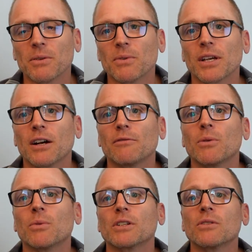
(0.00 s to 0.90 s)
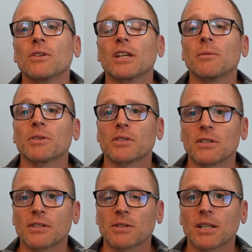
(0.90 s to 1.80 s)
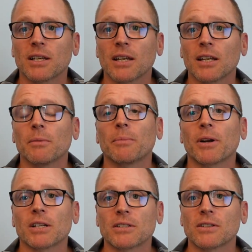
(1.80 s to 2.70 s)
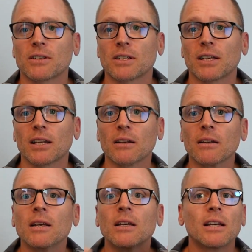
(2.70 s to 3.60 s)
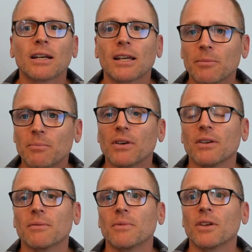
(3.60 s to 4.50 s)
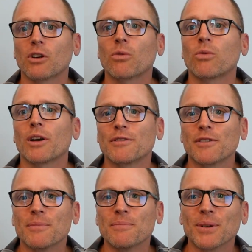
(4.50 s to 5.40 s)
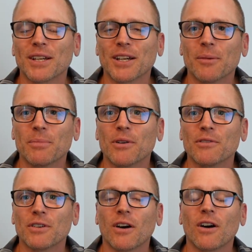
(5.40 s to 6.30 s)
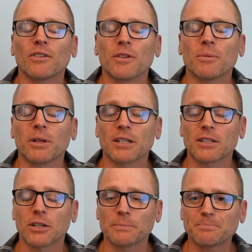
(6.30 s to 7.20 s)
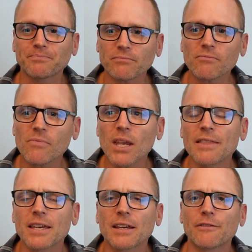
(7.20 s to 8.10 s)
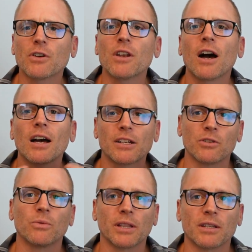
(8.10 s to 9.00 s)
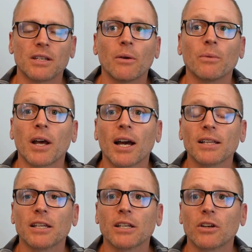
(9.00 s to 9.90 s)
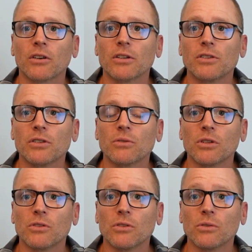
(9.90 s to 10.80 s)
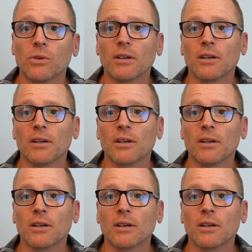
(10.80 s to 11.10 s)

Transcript: really helpful one too to keep your systems clean, keep your processes clean, and keep the the cruft from building up over all over the place. So I think if you're not doing this, I would highly encourage you to do uh,